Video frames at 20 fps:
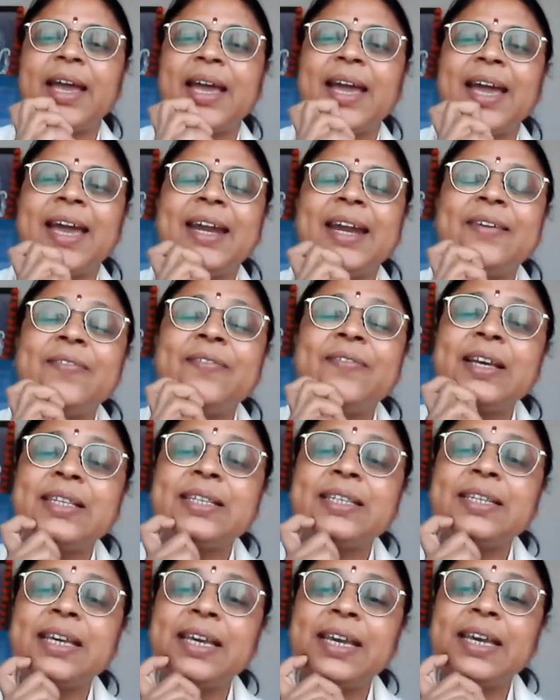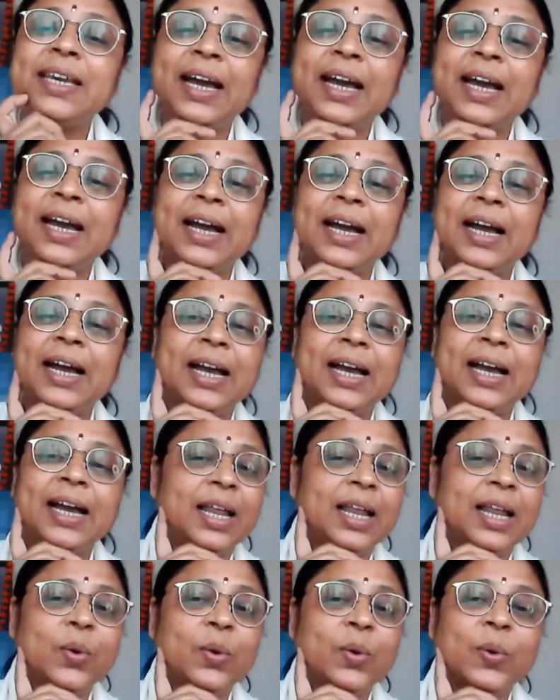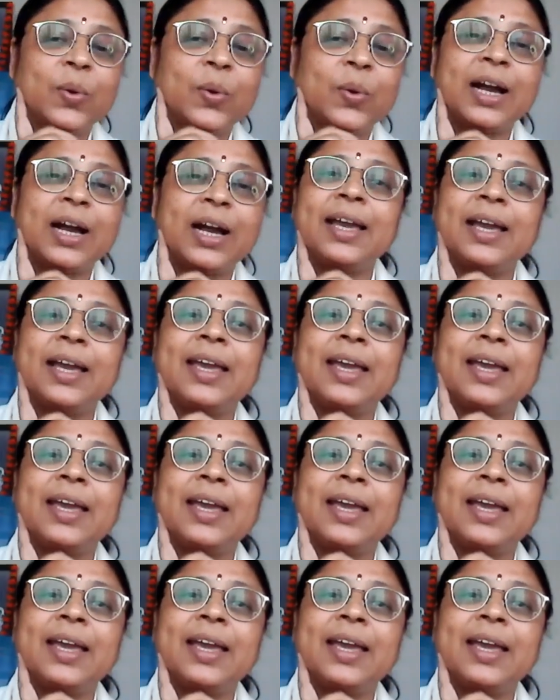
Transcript: and if I say hello, hi,